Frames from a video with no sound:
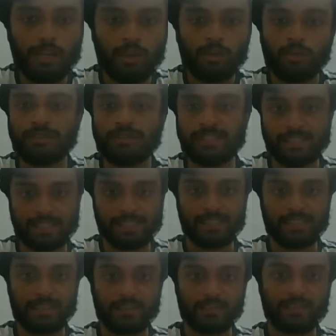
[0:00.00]
Louis
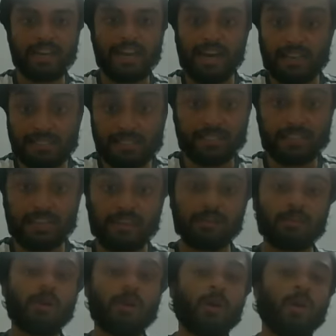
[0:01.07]
XVI, the last
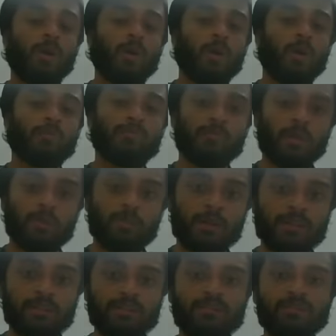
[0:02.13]
king of
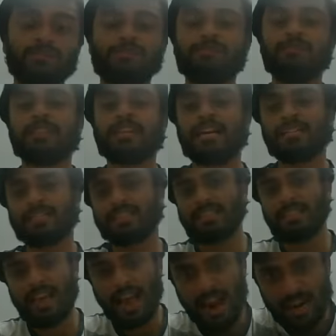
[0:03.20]
Bourbon
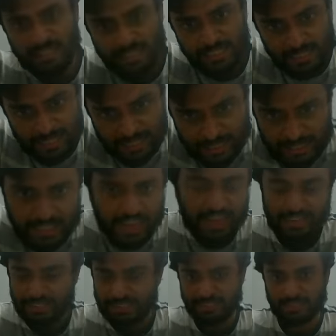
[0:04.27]
dynasty, had
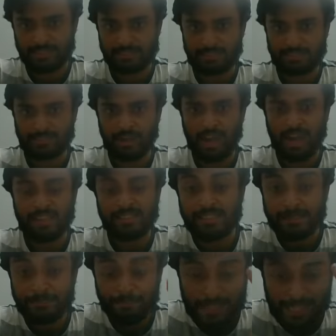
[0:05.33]
died, has
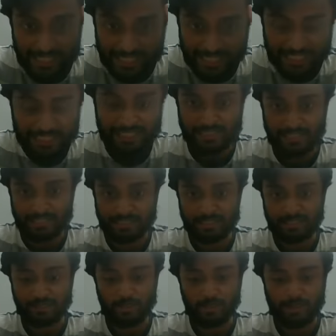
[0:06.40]
been guillotined.
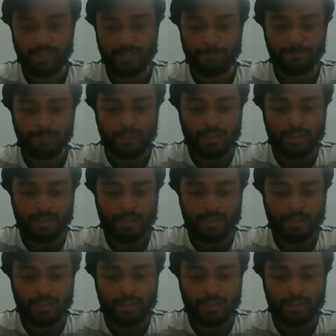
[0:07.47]
Okay.